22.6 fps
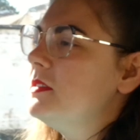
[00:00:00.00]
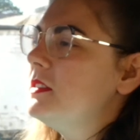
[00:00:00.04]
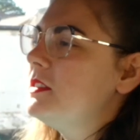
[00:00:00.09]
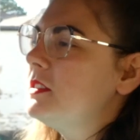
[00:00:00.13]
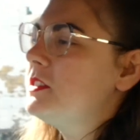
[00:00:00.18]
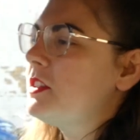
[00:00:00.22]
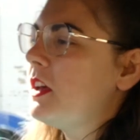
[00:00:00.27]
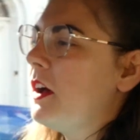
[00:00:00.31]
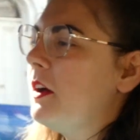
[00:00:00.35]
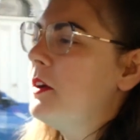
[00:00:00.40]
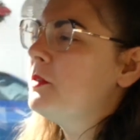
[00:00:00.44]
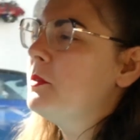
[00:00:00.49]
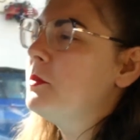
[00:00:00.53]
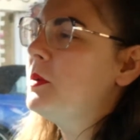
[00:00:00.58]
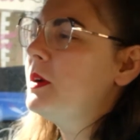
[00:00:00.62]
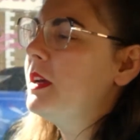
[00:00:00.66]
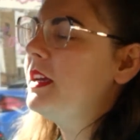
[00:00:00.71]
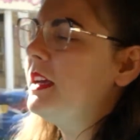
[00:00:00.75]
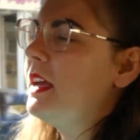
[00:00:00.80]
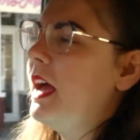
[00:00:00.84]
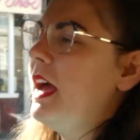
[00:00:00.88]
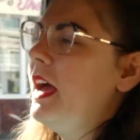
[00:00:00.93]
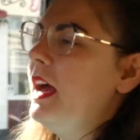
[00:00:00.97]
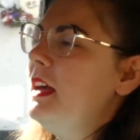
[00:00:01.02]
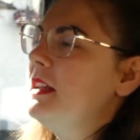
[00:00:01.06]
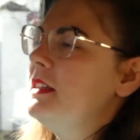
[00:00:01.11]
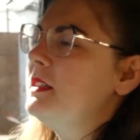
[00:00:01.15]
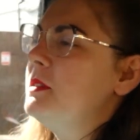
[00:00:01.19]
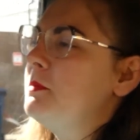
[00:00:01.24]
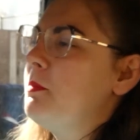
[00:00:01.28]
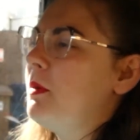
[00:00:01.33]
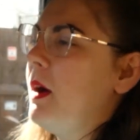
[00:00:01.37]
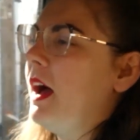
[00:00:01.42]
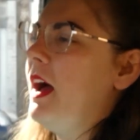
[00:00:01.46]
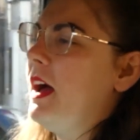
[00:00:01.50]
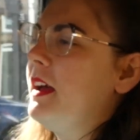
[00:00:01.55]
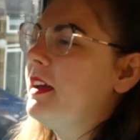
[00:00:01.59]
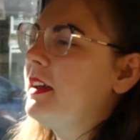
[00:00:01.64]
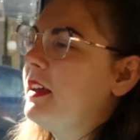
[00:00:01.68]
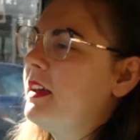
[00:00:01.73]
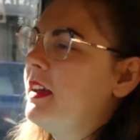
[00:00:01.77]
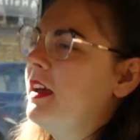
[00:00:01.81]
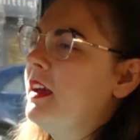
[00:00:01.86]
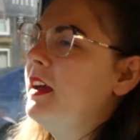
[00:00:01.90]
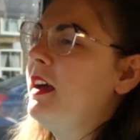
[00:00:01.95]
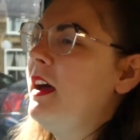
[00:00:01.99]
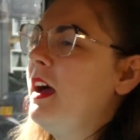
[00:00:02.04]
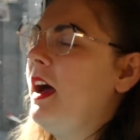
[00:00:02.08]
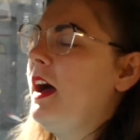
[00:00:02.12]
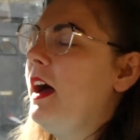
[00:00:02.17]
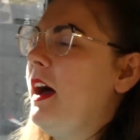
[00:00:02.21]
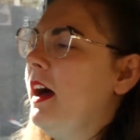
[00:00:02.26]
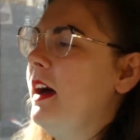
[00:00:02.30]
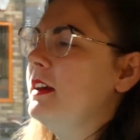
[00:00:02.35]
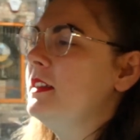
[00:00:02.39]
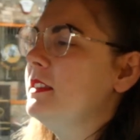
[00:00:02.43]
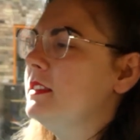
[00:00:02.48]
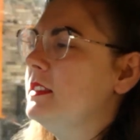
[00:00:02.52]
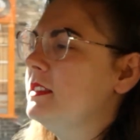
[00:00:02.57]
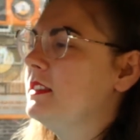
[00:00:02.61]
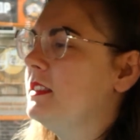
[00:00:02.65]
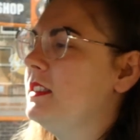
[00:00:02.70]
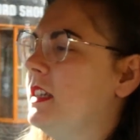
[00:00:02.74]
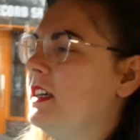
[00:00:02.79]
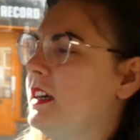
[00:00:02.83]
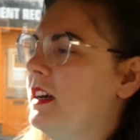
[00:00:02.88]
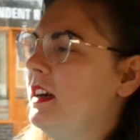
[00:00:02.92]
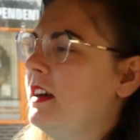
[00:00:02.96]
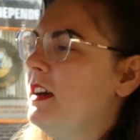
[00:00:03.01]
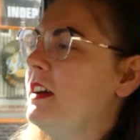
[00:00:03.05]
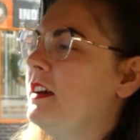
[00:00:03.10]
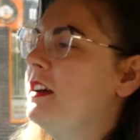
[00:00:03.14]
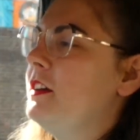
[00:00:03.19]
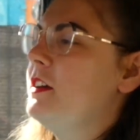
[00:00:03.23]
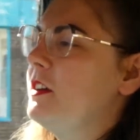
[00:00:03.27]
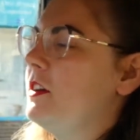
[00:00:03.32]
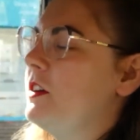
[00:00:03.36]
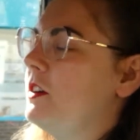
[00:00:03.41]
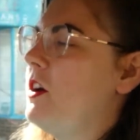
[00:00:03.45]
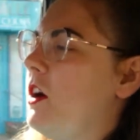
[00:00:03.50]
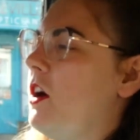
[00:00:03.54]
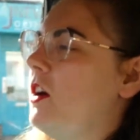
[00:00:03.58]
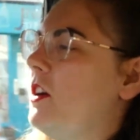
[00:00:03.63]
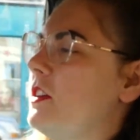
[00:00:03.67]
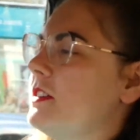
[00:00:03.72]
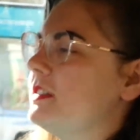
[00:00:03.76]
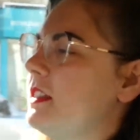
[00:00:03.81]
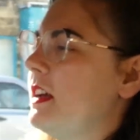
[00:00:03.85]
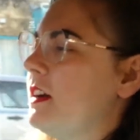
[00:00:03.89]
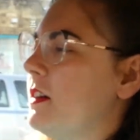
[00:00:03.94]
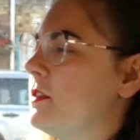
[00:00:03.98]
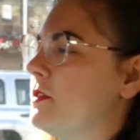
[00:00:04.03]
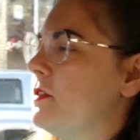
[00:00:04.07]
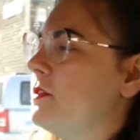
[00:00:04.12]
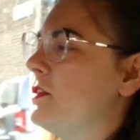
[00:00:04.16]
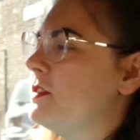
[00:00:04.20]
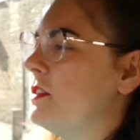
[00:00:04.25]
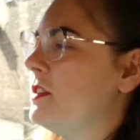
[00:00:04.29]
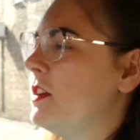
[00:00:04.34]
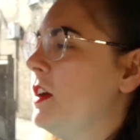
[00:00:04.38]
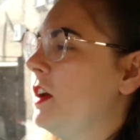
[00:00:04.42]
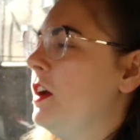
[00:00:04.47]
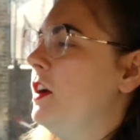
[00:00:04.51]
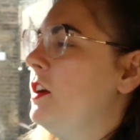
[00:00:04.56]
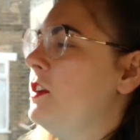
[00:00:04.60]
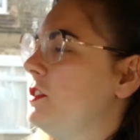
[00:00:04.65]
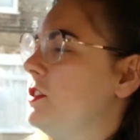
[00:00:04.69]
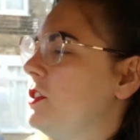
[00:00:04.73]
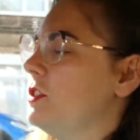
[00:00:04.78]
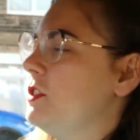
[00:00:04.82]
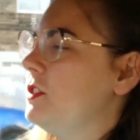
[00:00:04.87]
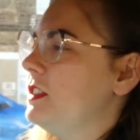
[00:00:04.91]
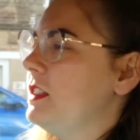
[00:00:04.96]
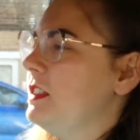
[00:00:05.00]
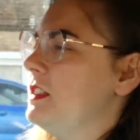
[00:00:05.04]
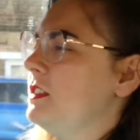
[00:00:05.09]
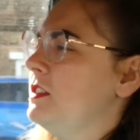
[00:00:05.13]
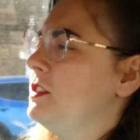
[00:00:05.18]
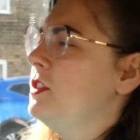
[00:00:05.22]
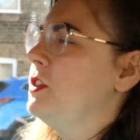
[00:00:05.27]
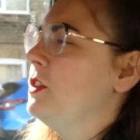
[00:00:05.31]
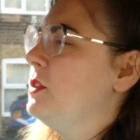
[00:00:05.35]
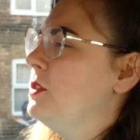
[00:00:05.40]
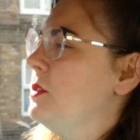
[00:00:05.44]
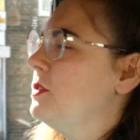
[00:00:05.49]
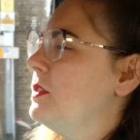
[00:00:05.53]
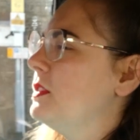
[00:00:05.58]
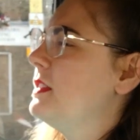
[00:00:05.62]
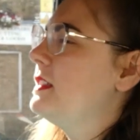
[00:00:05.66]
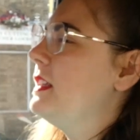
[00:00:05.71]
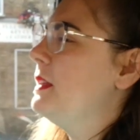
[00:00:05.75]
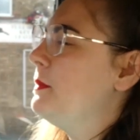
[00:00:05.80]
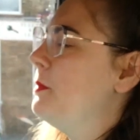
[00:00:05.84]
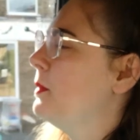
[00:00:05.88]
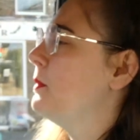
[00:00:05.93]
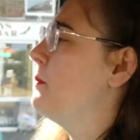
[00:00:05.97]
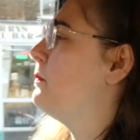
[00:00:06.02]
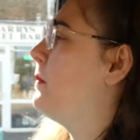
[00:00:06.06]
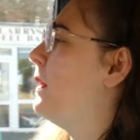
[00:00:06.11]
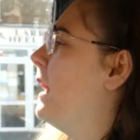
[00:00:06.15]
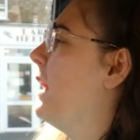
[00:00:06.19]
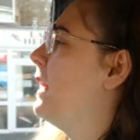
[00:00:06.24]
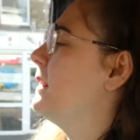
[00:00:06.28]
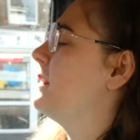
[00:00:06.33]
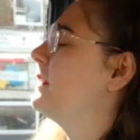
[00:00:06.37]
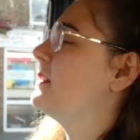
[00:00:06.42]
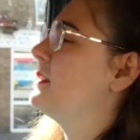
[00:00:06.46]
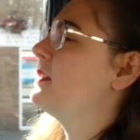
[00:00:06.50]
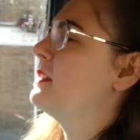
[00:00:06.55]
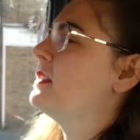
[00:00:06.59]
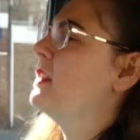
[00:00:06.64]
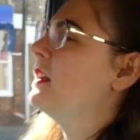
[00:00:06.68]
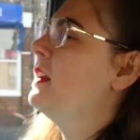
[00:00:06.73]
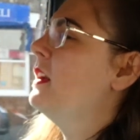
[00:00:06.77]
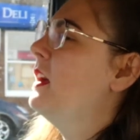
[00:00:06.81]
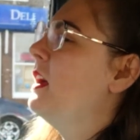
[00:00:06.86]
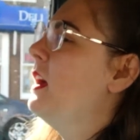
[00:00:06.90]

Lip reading: So we headed back and got ourselves tucked into the sleeping bags,